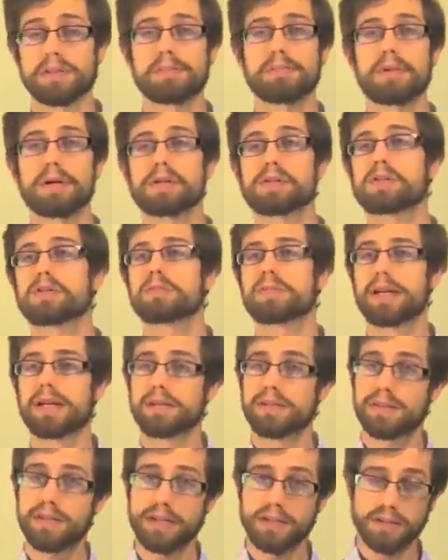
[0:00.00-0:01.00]
It's a mushroom
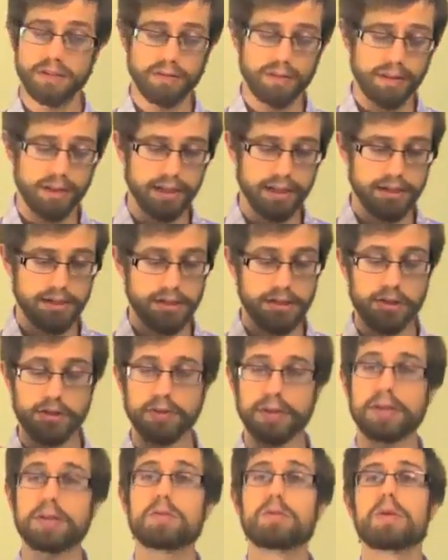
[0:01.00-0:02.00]
that
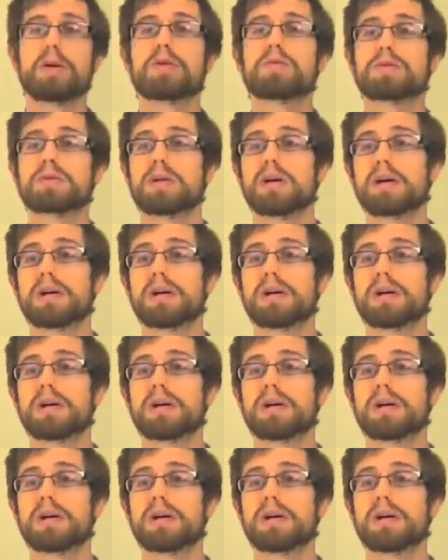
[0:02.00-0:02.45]
essentially grows